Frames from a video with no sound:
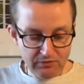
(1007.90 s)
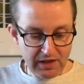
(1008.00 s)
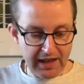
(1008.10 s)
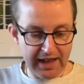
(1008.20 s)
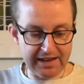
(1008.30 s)

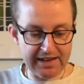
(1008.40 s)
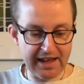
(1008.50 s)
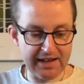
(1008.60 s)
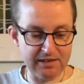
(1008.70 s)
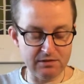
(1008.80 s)
and
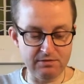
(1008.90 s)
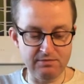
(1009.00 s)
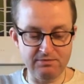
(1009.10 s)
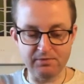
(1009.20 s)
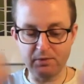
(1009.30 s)
then
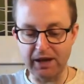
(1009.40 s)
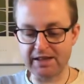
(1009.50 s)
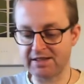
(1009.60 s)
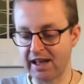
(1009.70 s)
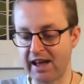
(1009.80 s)

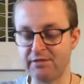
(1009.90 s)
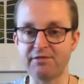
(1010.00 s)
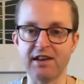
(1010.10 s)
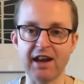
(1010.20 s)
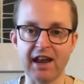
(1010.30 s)
once I
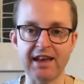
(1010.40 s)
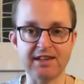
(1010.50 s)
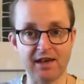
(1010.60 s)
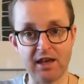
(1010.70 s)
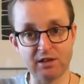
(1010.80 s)
feel like
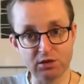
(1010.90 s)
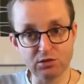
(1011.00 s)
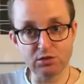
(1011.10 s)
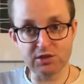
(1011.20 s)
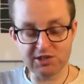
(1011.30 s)
they're the
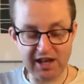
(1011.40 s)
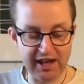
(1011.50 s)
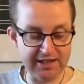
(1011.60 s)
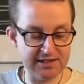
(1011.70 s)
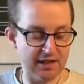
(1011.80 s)
good
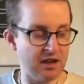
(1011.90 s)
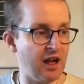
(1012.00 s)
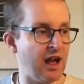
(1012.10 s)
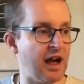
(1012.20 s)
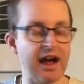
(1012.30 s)
size,
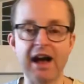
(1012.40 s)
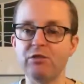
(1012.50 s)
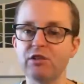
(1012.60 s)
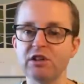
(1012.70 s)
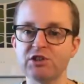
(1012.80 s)
I
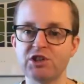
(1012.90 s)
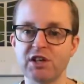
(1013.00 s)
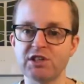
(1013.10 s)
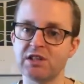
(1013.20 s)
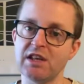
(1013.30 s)
will
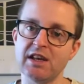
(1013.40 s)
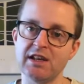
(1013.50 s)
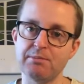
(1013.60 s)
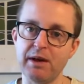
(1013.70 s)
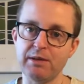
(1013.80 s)
just
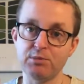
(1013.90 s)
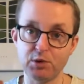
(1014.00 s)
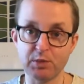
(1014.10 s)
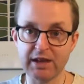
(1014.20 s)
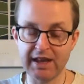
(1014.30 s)
turn my
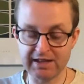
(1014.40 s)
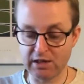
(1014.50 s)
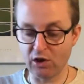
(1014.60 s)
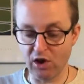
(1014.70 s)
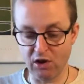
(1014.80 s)

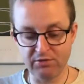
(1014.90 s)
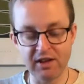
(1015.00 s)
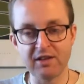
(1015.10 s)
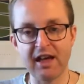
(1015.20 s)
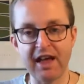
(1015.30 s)
propagator off
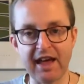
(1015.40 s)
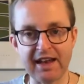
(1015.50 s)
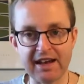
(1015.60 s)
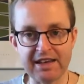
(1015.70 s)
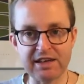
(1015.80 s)

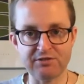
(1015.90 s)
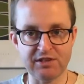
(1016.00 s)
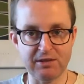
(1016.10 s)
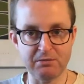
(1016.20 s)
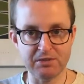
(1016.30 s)
and leave
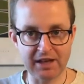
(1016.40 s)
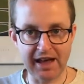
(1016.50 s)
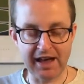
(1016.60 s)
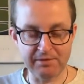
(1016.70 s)
them there.